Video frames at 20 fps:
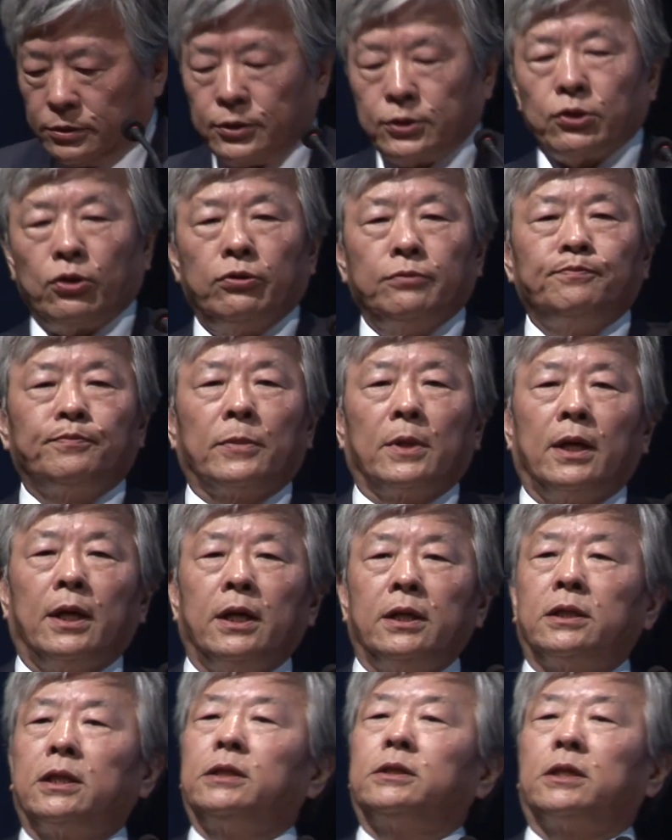So
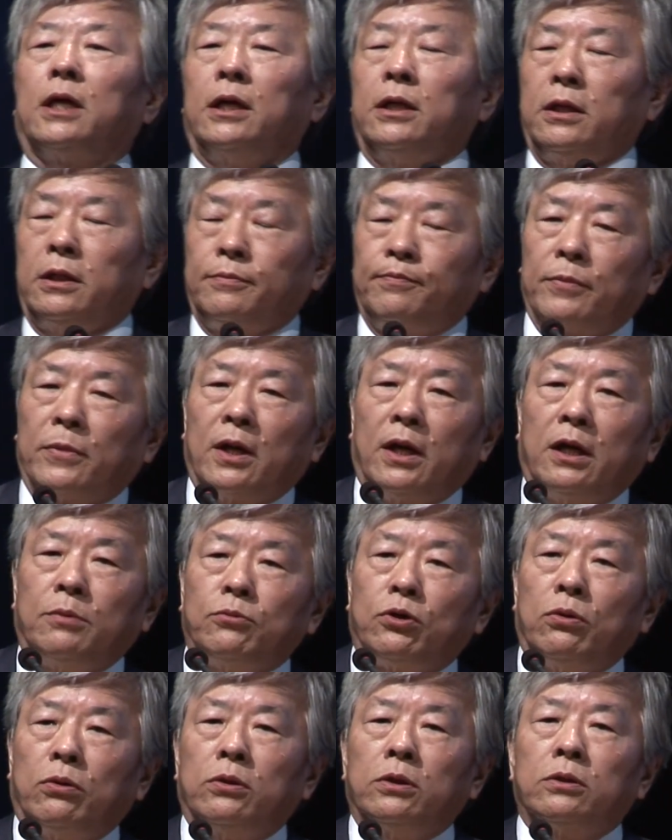I decided
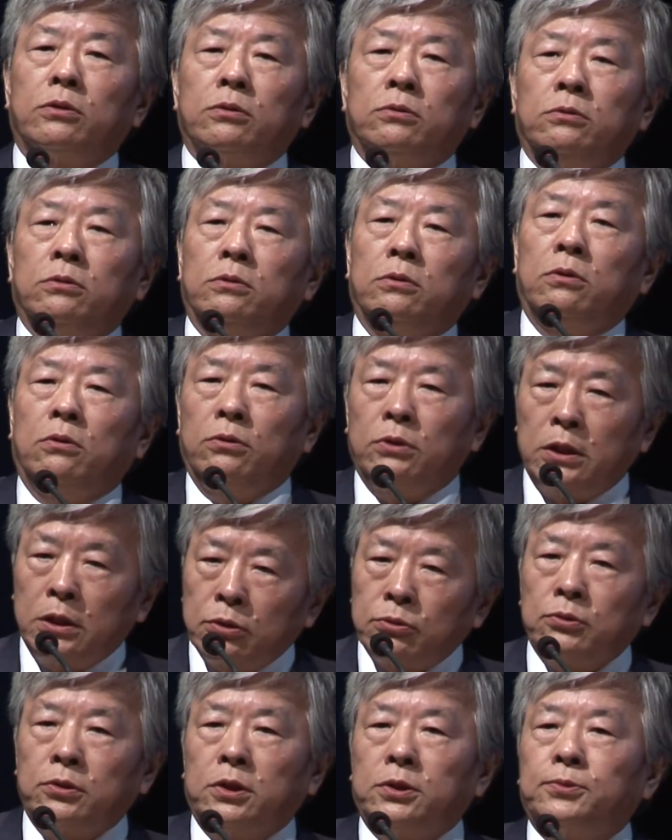I'm going to go
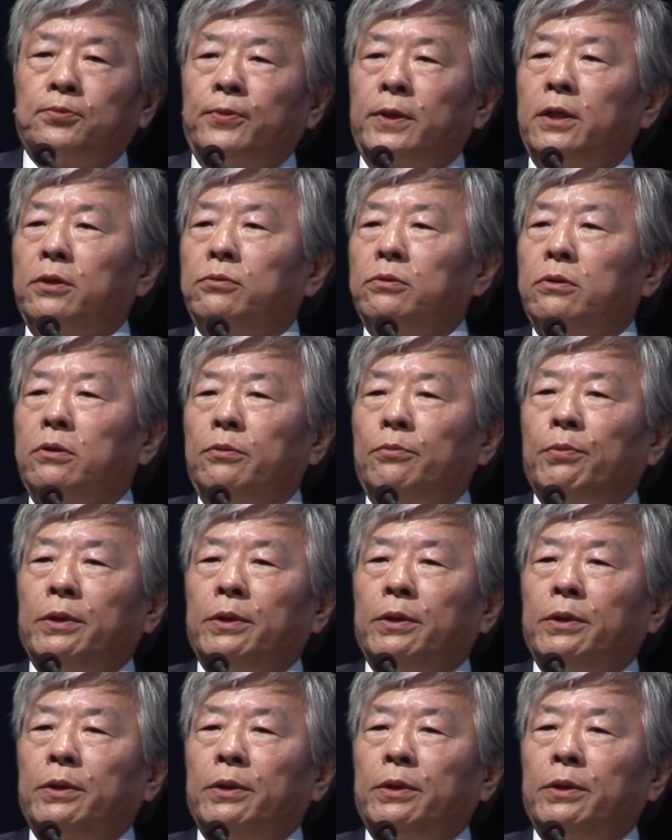into this field,